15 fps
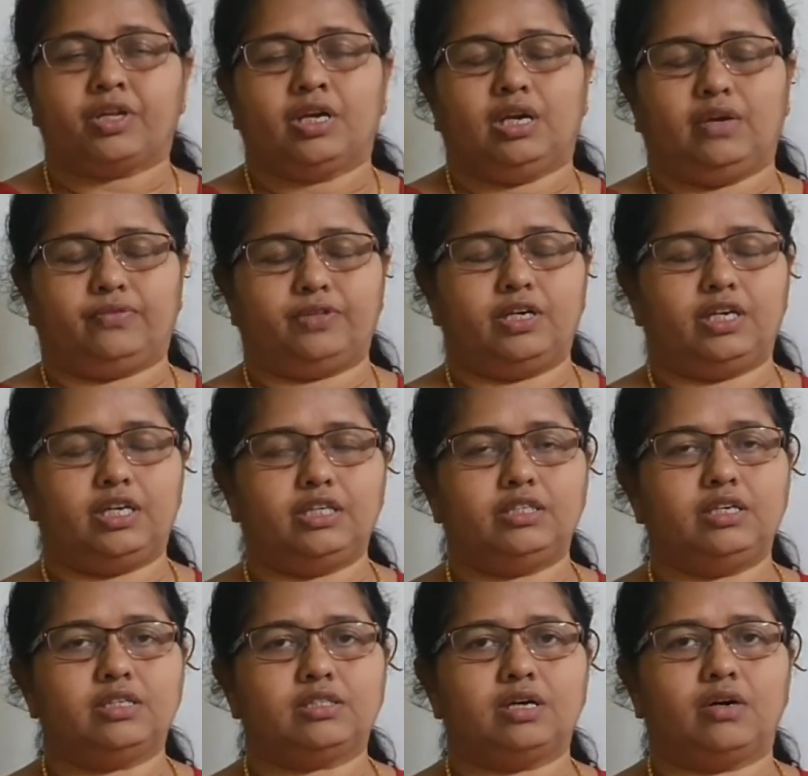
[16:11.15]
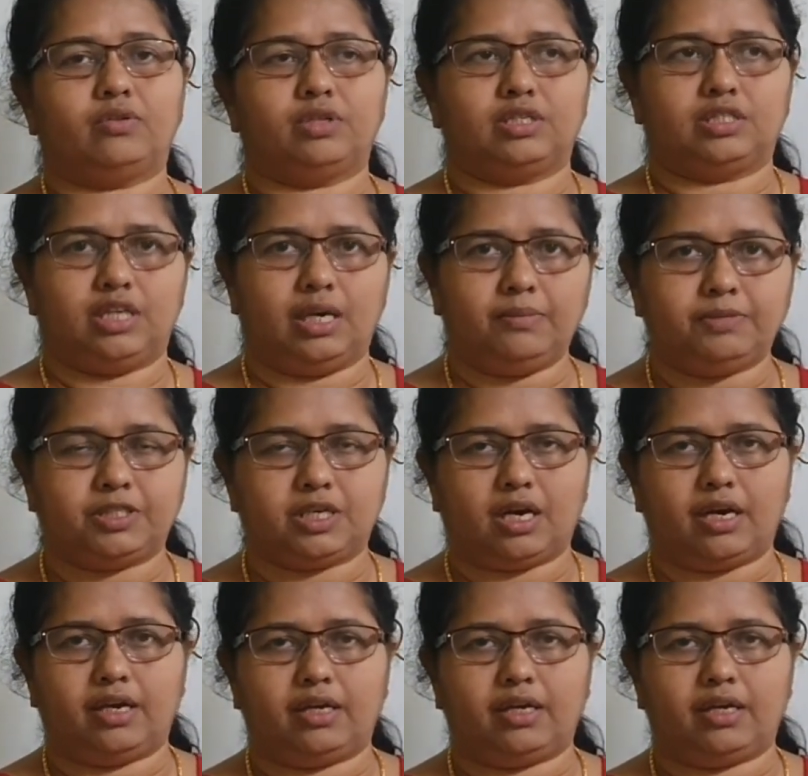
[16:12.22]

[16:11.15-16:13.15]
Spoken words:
If the integers have the same sign,